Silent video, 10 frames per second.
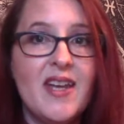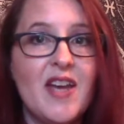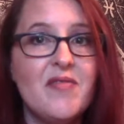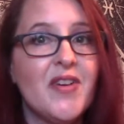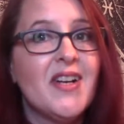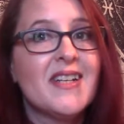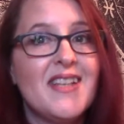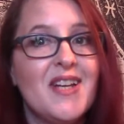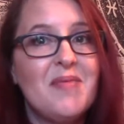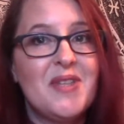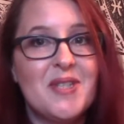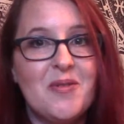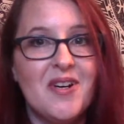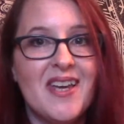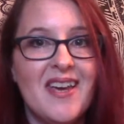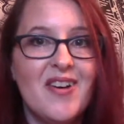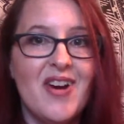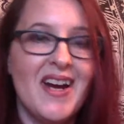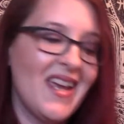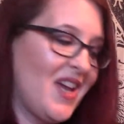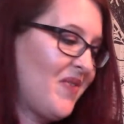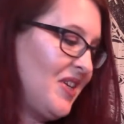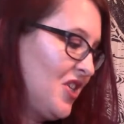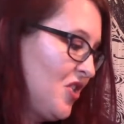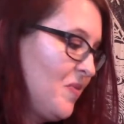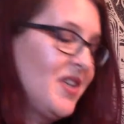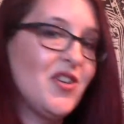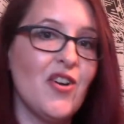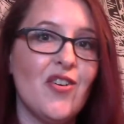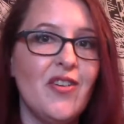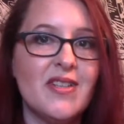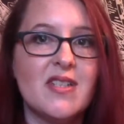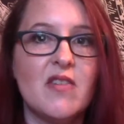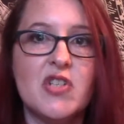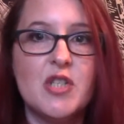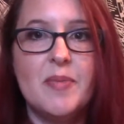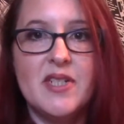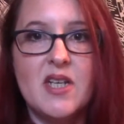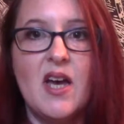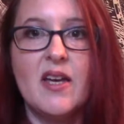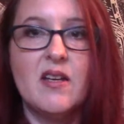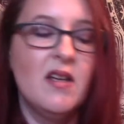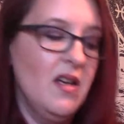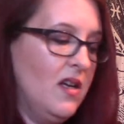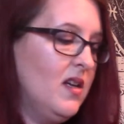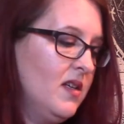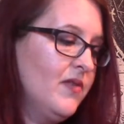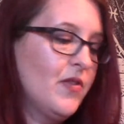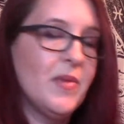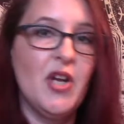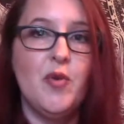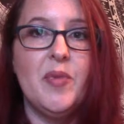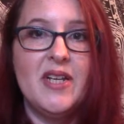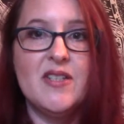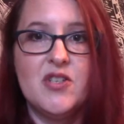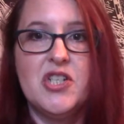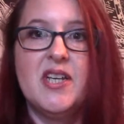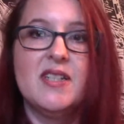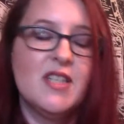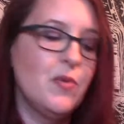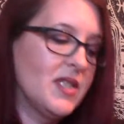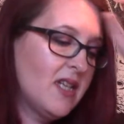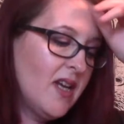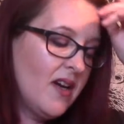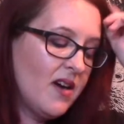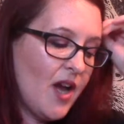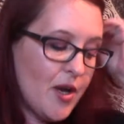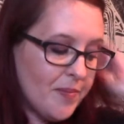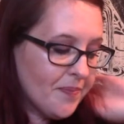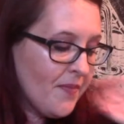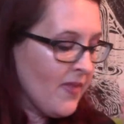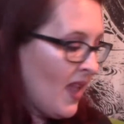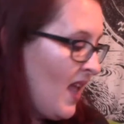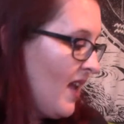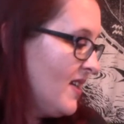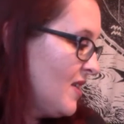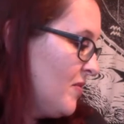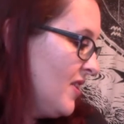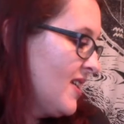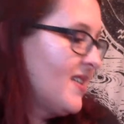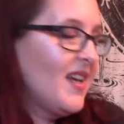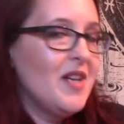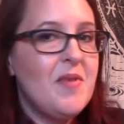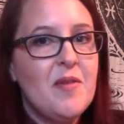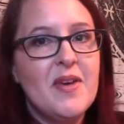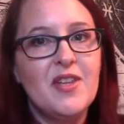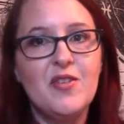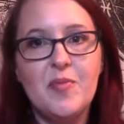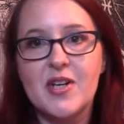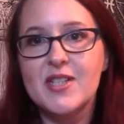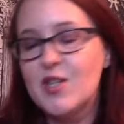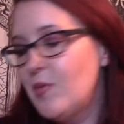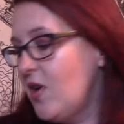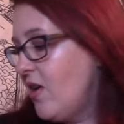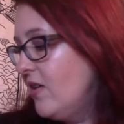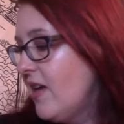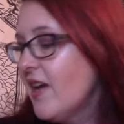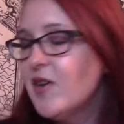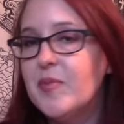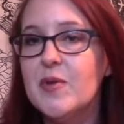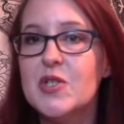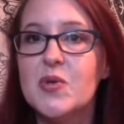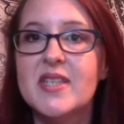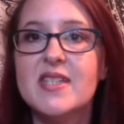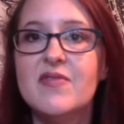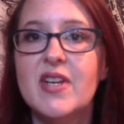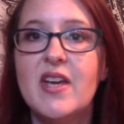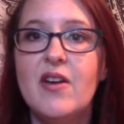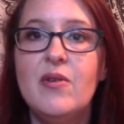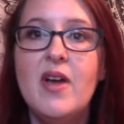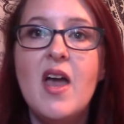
I'm very excited about this Quirky Crate. I can't wait to show my daughter all the stuff. She's been dying for me to open it so she can see what's in here. And I'm really excited about my little Barnes & Noble haul. I hope you enjoyed this video.